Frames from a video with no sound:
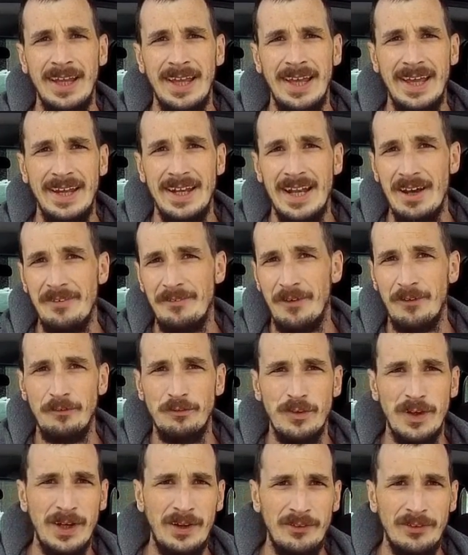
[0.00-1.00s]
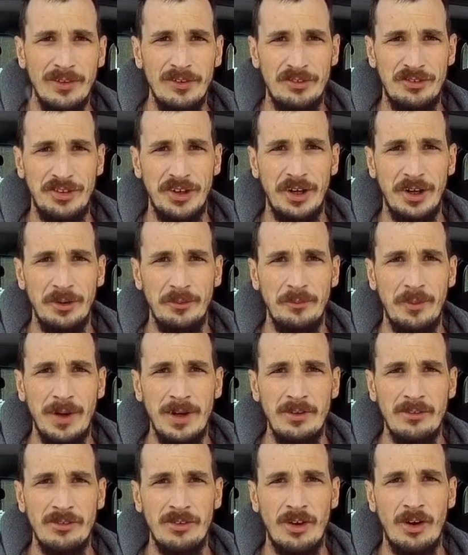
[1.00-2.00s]
It never failed to start
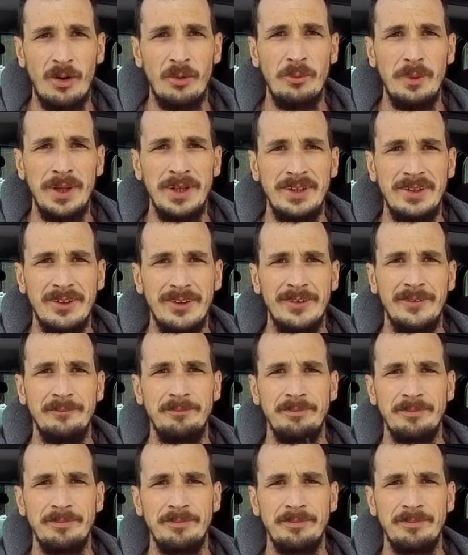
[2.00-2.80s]
once all winter.